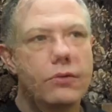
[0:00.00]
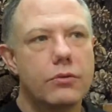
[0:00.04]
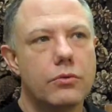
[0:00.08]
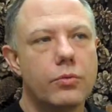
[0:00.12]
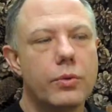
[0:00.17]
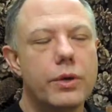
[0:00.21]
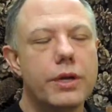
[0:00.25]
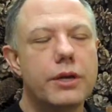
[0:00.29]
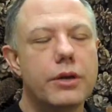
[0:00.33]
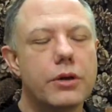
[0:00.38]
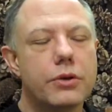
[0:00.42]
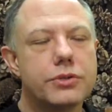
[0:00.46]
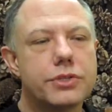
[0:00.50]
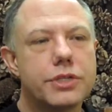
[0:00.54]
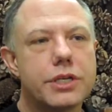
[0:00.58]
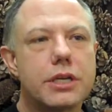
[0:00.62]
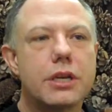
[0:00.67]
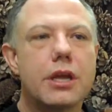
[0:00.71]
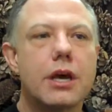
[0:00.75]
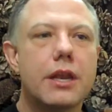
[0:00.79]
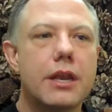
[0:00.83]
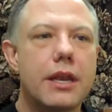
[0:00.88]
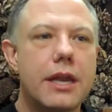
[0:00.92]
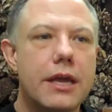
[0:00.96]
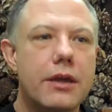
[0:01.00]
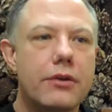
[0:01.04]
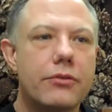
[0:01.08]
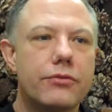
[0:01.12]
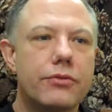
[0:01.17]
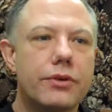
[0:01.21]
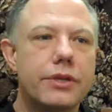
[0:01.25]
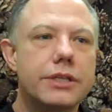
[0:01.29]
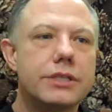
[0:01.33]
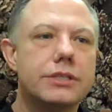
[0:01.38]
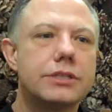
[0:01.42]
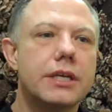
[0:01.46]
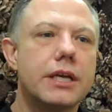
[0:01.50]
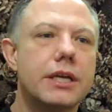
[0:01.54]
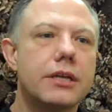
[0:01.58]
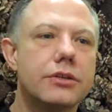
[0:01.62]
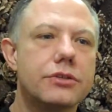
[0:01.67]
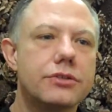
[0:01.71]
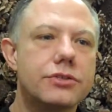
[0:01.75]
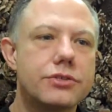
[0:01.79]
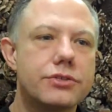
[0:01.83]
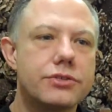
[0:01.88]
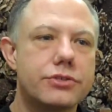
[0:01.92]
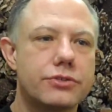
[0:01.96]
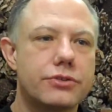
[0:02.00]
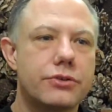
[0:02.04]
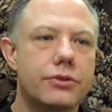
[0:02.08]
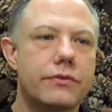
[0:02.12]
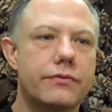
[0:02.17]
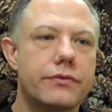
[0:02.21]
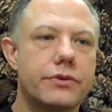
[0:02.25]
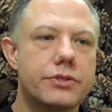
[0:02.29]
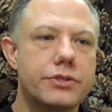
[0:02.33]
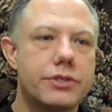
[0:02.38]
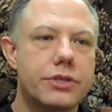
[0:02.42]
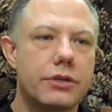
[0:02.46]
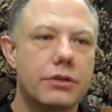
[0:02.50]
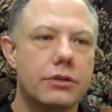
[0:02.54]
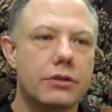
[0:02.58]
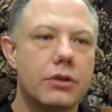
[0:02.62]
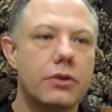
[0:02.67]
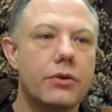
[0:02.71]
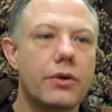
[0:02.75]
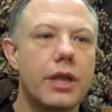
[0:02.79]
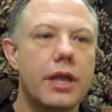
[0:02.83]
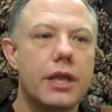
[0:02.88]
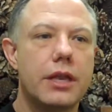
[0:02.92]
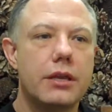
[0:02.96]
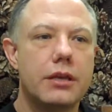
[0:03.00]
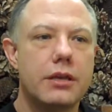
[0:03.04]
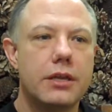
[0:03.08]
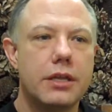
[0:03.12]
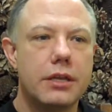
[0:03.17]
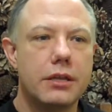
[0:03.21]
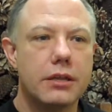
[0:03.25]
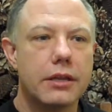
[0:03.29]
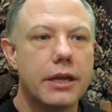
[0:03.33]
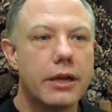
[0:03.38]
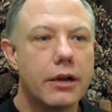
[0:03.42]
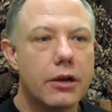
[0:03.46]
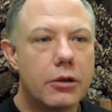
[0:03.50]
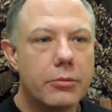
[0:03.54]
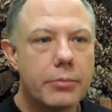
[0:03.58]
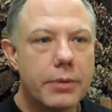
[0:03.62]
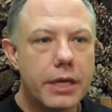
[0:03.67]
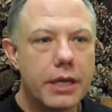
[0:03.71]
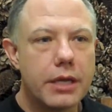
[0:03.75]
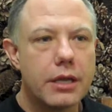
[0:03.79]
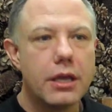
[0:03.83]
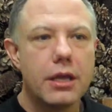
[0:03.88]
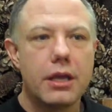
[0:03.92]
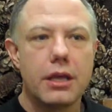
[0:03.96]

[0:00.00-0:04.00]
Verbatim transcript: Windhosting.net resells servers that are located in Laramie.